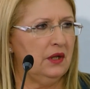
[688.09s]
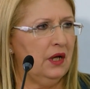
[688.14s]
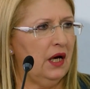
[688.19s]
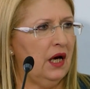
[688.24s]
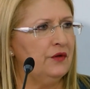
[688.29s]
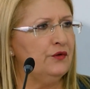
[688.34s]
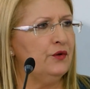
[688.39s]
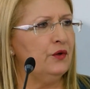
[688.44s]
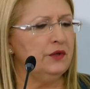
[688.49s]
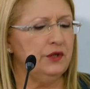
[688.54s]

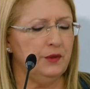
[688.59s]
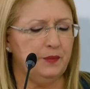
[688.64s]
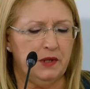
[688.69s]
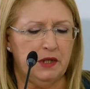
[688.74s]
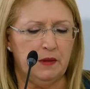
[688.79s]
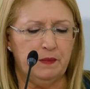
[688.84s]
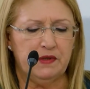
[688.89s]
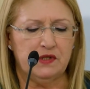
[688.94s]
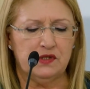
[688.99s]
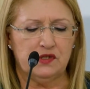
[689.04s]
and all the
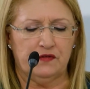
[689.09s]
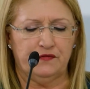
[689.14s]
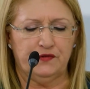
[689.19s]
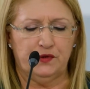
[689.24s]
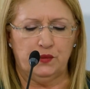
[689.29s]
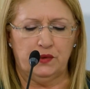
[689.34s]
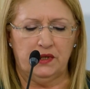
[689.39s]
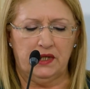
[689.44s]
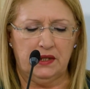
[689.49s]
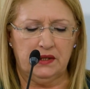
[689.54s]
peoples of the
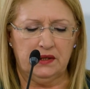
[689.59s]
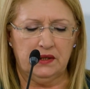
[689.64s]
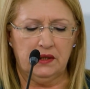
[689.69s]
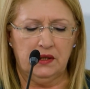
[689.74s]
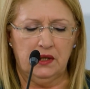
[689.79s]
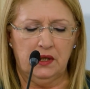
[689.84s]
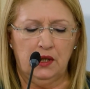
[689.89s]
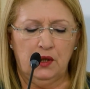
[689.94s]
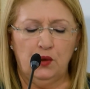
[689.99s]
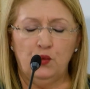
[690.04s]
world
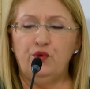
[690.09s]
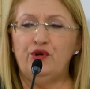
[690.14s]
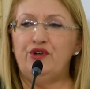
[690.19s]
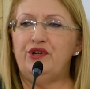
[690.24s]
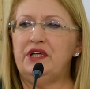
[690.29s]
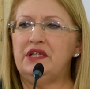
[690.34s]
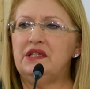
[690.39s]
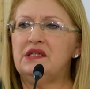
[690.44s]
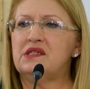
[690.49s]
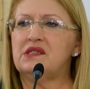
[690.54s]
will
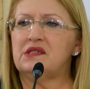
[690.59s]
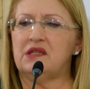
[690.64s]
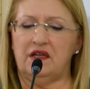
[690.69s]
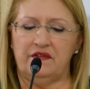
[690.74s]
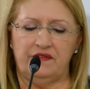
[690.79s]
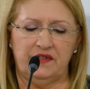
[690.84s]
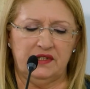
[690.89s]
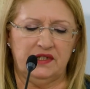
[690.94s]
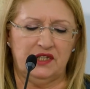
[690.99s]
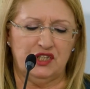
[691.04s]

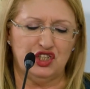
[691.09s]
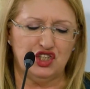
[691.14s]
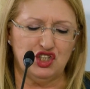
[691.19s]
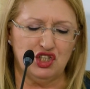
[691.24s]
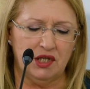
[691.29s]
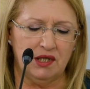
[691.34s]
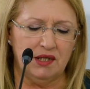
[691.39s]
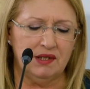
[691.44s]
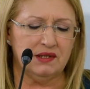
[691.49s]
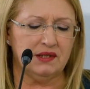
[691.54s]
rediscover the
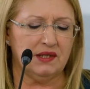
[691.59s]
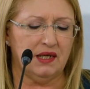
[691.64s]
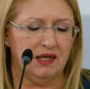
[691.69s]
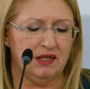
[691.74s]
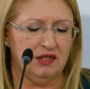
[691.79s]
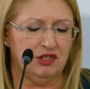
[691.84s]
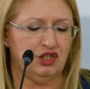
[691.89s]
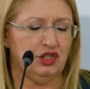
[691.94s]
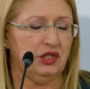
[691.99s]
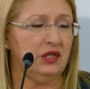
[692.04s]
shared
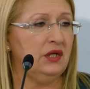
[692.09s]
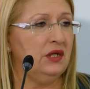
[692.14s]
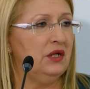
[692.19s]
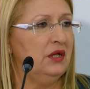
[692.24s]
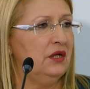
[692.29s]
culture